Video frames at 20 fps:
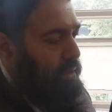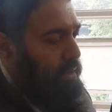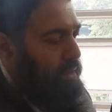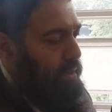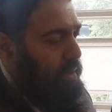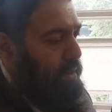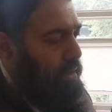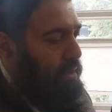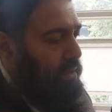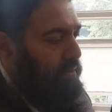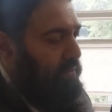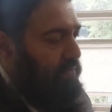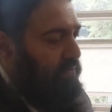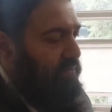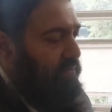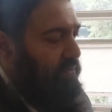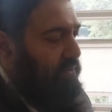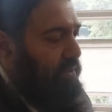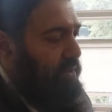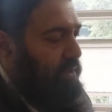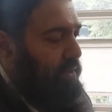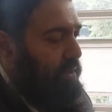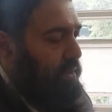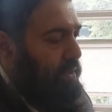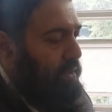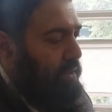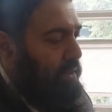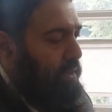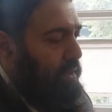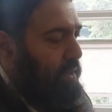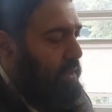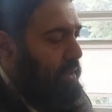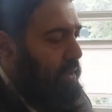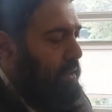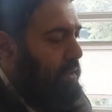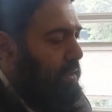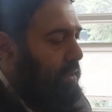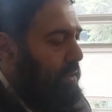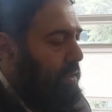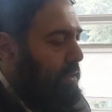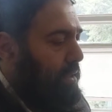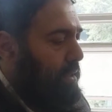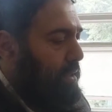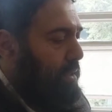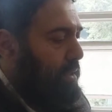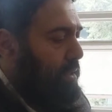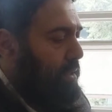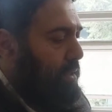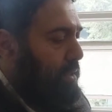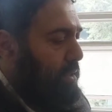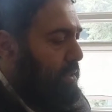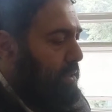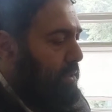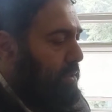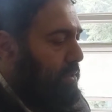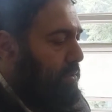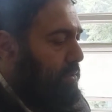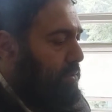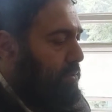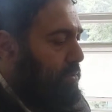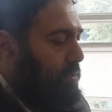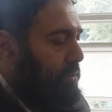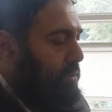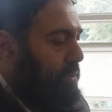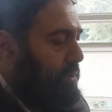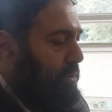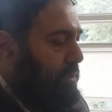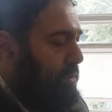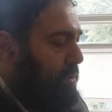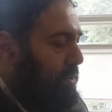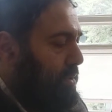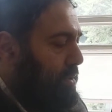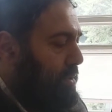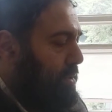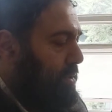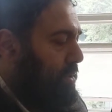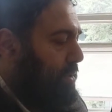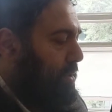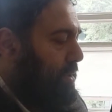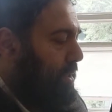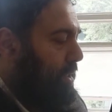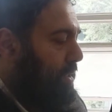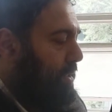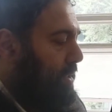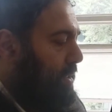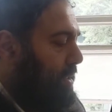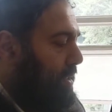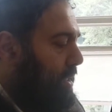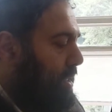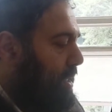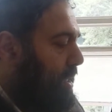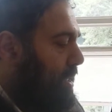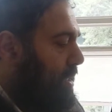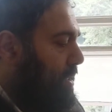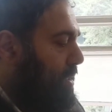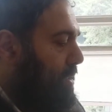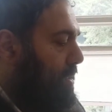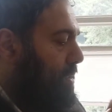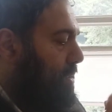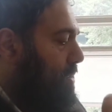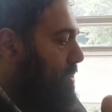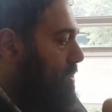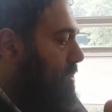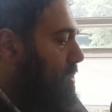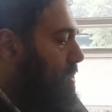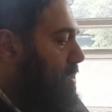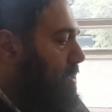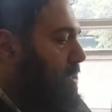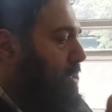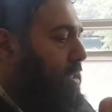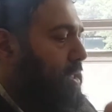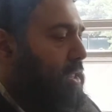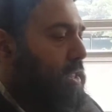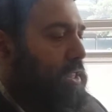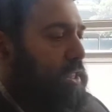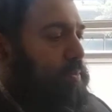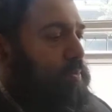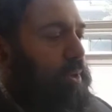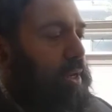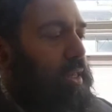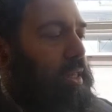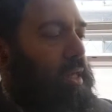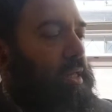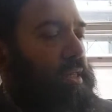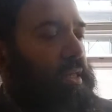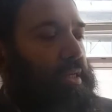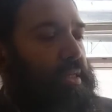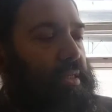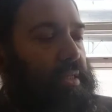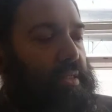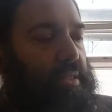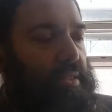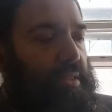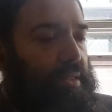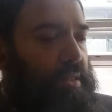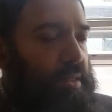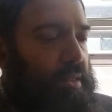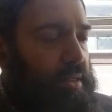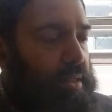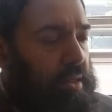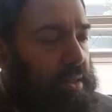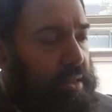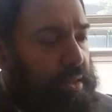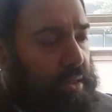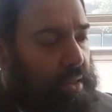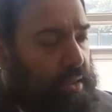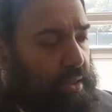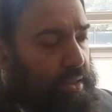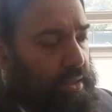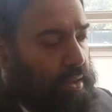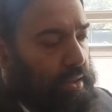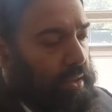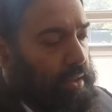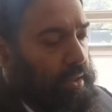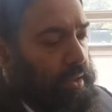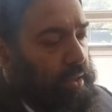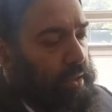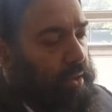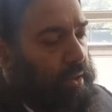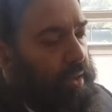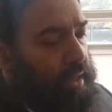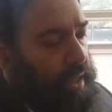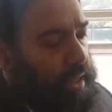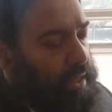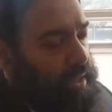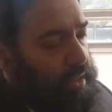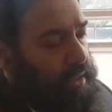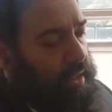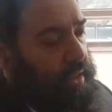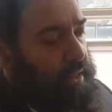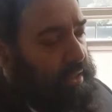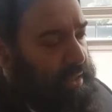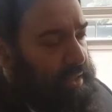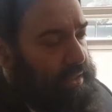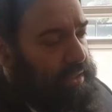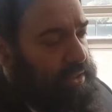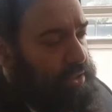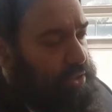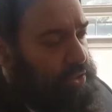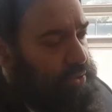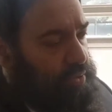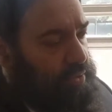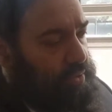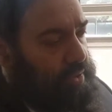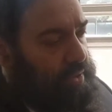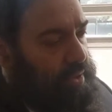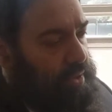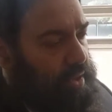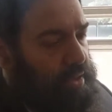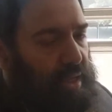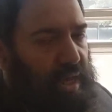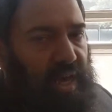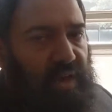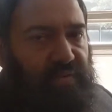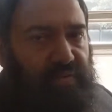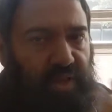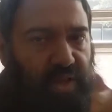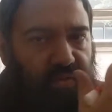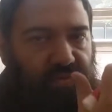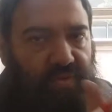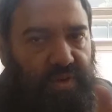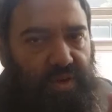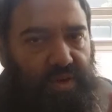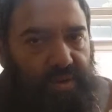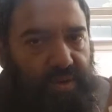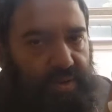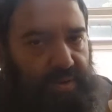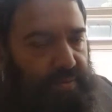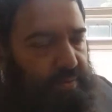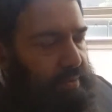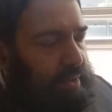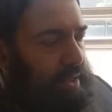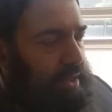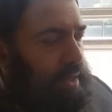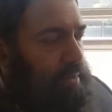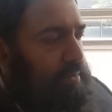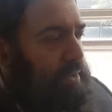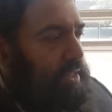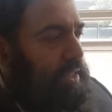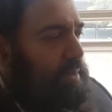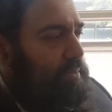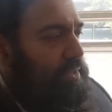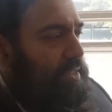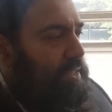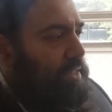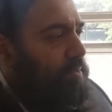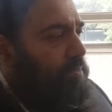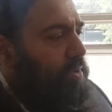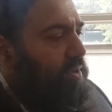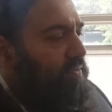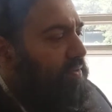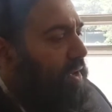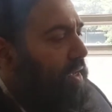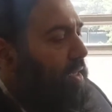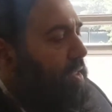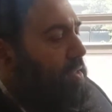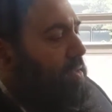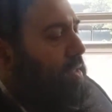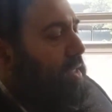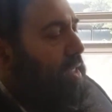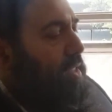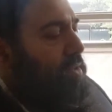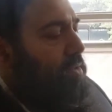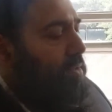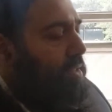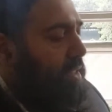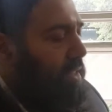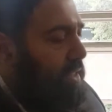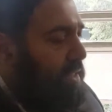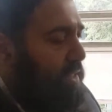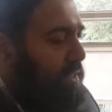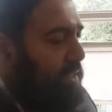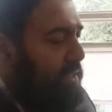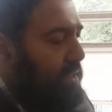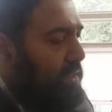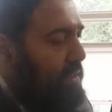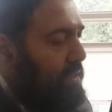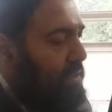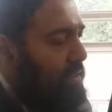Aleph, Hey, Yud, and then Hey. Spell out like this. Okay, and this in truth, and you have to have, okay, I'm simplifying it, okay? So this,